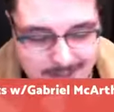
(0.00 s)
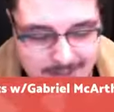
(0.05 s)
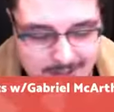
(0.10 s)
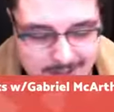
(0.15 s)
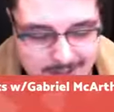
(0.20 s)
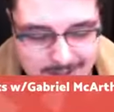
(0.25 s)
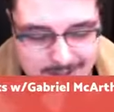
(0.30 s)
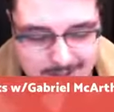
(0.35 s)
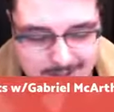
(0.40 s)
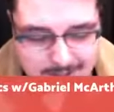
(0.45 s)

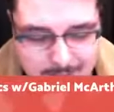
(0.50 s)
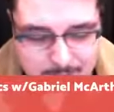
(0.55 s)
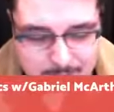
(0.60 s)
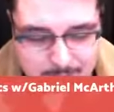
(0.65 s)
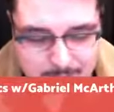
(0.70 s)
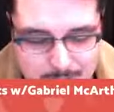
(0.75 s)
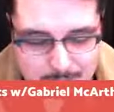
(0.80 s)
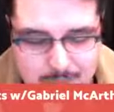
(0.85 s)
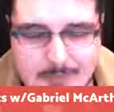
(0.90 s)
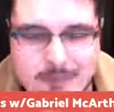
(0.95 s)

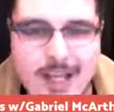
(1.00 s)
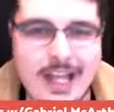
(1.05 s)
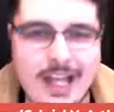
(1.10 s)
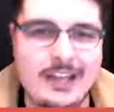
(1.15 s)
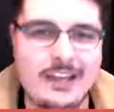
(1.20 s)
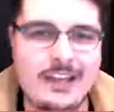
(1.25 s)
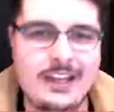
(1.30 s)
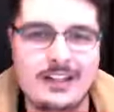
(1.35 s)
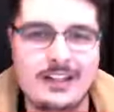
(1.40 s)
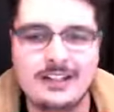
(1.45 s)

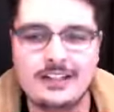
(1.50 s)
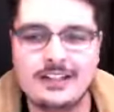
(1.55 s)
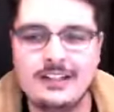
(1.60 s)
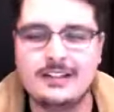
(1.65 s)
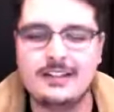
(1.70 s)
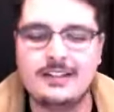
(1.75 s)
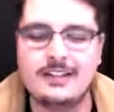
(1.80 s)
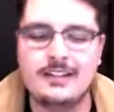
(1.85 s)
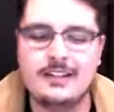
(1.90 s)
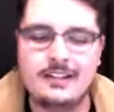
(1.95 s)
And then
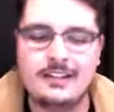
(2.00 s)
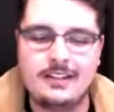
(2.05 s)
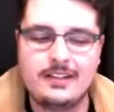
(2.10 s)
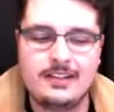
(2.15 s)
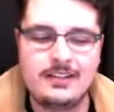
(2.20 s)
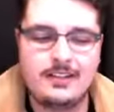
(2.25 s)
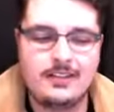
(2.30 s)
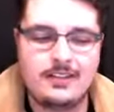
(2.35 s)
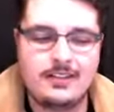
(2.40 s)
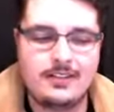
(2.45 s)

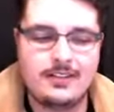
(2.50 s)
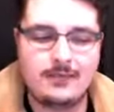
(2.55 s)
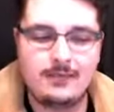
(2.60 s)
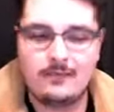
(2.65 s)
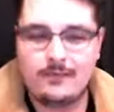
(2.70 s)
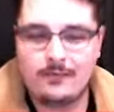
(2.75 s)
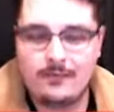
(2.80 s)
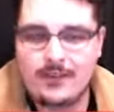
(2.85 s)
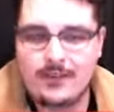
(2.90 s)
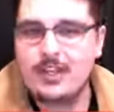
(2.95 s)
the
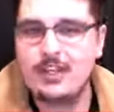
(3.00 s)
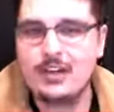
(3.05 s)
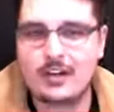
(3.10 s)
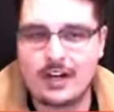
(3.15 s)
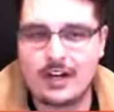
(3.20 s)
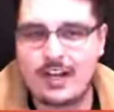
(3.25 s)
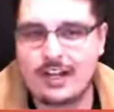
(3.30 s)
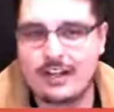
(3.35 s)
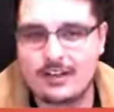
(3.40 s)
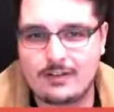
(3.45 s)

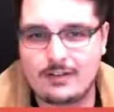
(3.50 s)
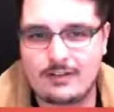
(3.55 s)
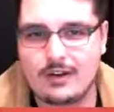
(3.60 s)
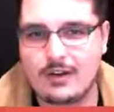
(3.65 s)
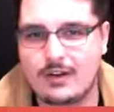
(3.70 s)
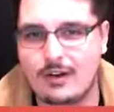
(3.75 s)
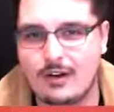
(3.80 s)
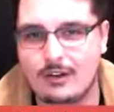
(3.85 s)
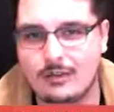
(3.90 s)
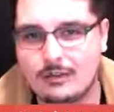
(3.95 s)
figurehead of the
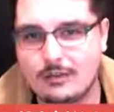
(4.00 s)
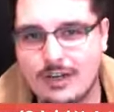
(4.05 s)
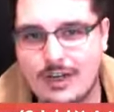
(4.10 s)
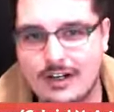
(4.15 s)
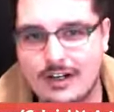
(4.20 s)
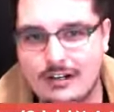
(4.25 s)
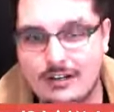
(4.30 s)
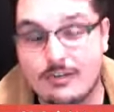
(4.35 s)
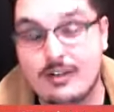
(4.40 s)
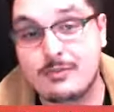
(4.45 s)

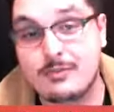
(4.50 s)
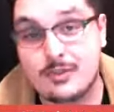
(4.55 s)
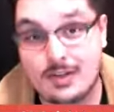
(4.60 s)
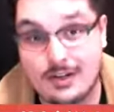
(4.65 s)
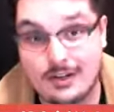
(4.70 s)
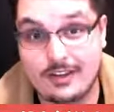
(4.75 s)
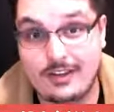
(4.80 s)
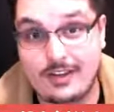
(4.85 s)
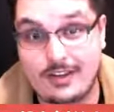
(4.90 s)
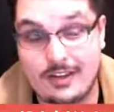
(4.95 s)
alt-right, or I'm
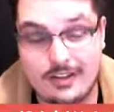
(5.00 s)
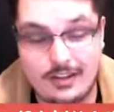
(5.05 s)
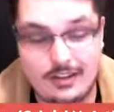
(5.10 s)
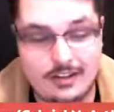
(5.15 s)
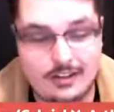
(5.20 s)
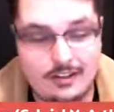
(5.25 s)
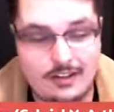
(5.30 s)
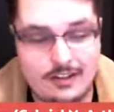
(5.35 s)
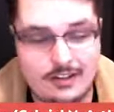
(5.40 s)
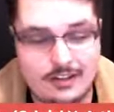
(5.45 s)
sorry,
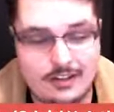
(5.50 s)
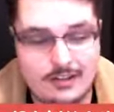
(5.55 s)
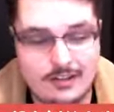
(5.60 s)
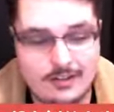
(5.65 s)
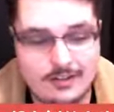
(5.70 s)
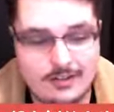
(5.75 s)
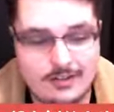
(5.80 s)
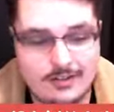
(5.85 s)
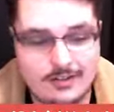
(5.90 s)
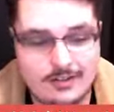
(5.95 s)
the
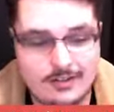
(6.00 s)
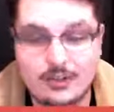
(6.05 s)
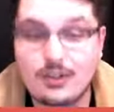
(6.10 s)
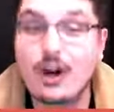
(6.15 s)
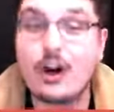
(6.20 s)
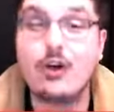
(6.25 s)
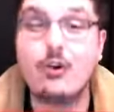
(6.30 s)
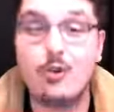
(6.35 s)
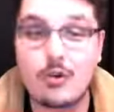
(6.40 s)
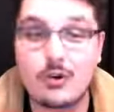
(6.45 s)

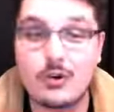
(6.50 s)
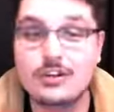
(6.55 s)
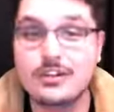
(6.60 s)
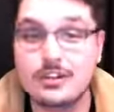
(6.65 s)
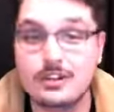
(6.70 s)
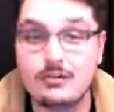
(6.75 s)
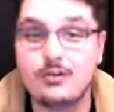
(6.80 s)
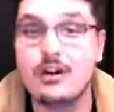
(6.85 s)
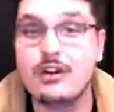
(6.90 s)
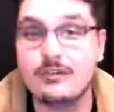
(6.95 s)
Star Wars
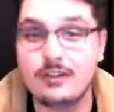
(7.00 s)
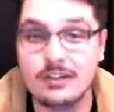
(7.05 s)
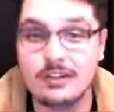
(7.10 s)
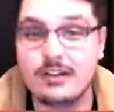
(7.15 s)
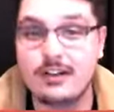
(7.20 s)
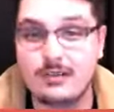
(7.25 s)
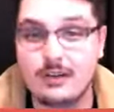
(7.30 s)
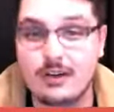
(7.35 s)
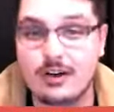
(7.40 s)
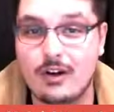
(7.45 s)
equivalent
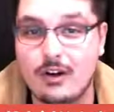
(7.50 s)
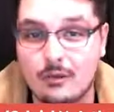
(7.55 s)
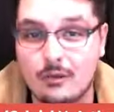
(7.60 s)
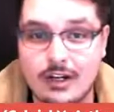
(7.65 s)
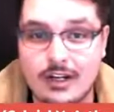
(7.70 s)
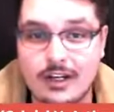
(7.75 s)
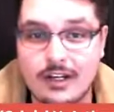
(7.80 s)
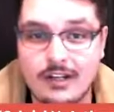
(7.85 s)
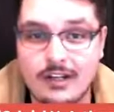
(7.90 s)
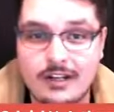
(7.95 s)
of the
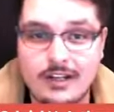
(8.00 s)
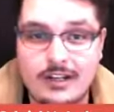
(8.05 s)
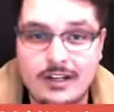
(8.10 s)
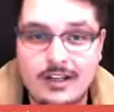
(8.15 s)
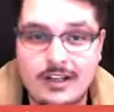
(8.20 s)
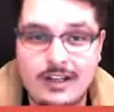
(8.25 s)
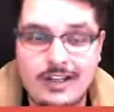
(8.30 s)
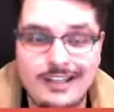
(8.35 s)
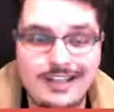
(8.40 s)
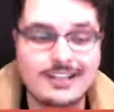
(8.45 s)
alt-right
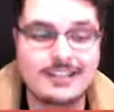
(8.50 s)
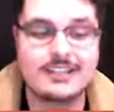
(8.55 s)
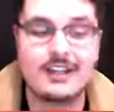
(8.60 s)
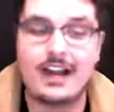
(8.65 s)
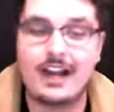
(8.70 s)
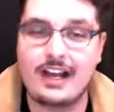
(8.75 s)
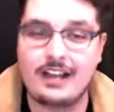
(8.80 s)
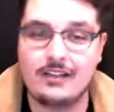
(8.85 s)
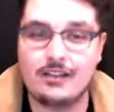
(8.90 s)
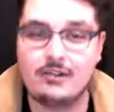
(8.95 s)
is
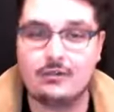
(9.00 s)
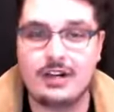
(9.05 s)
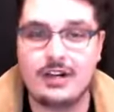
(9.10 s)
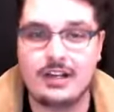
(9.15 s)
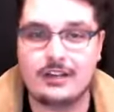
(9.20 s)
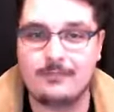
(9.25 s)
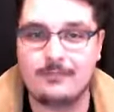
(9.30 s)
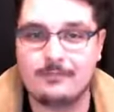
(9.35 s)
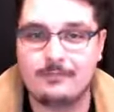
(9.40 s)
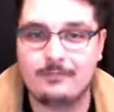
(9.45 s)
Kylo
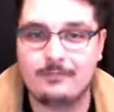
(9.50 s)
Ren,